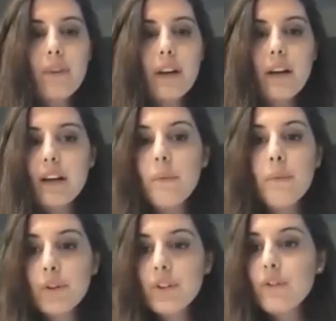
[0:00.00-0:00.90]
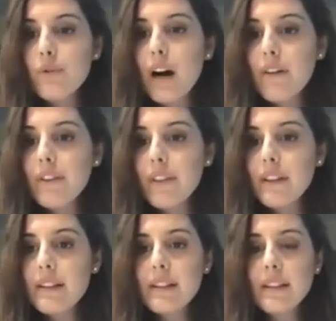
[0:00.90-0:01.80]
important graph in
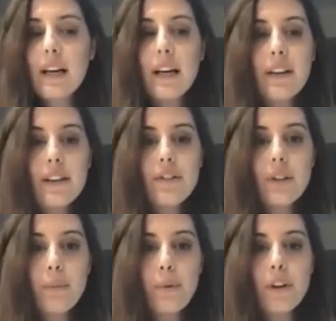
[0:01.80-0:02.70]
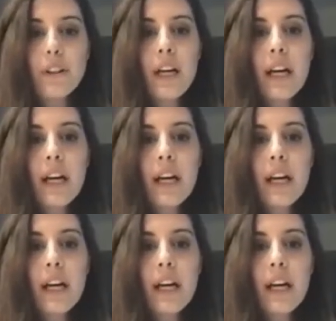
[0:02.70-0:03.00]
this report.